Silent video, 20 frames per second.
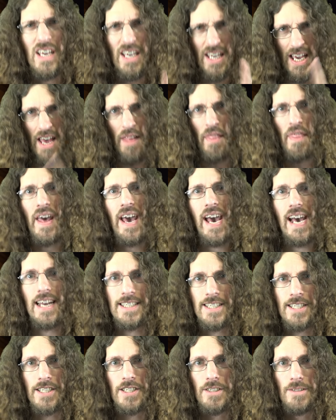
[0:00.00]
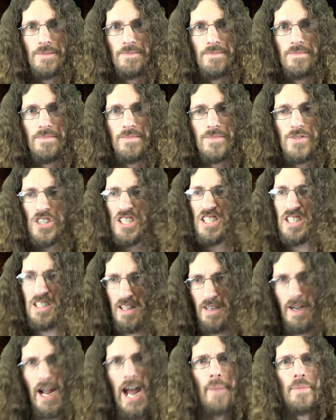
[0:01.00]
Yeah, that. Just that
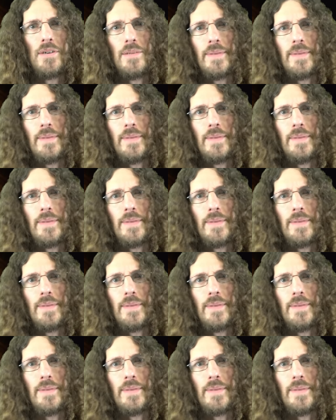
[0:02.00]
there happened